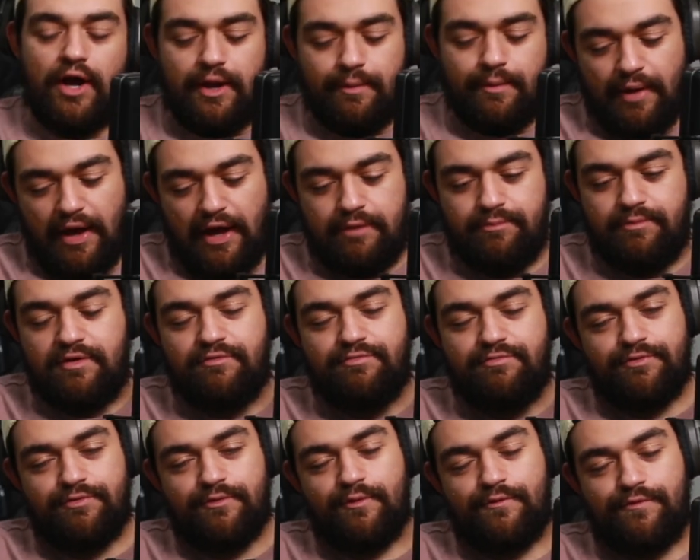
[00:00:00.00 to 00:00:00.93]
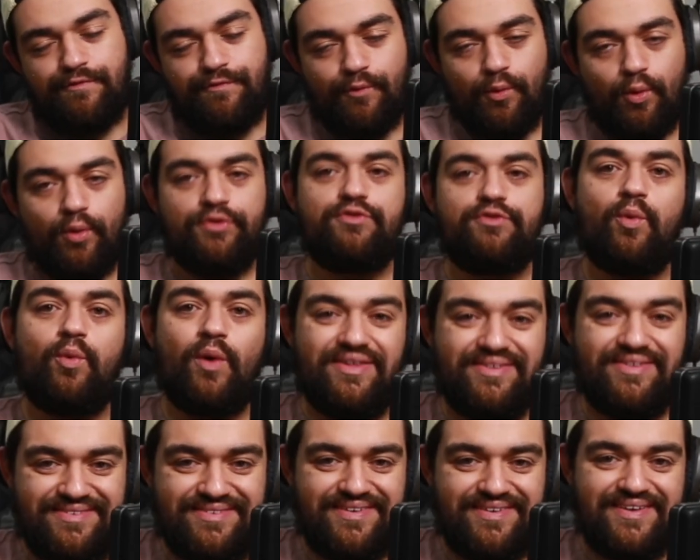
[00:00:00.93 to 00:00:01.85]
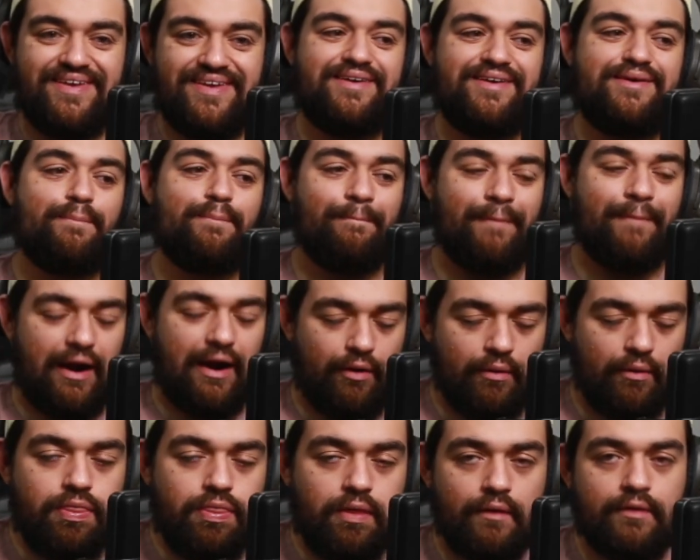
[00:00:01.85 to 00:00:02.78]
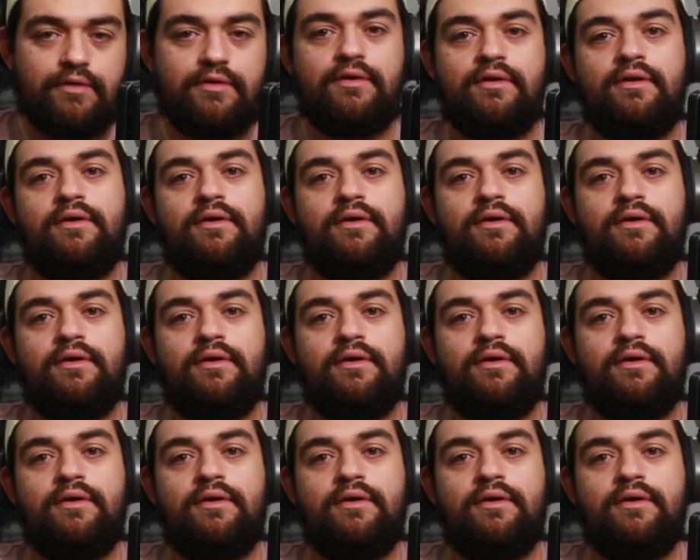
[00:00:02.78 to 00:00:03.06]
am aiming for a 4:20 marathon.